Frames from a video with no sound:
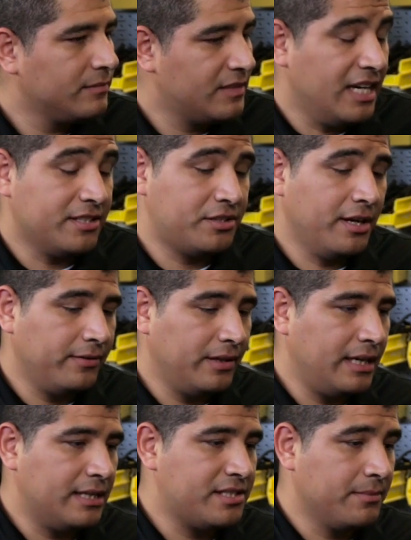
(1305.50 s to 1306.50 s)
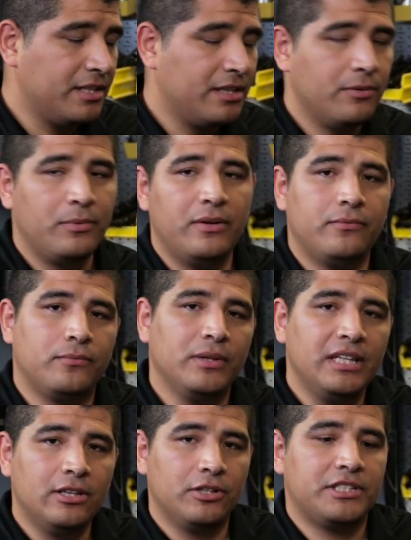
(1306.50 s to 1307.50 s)
Yes, definitely. It's something that we've
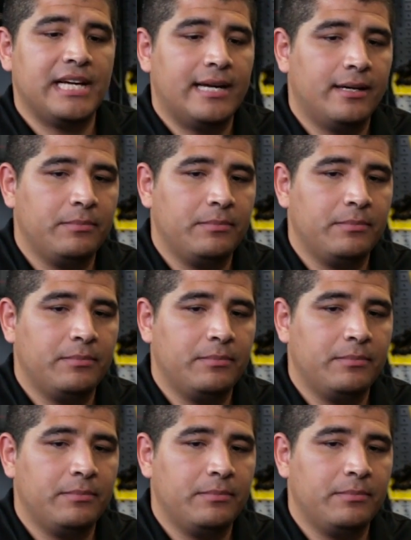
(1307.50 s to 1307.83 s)
really looked at.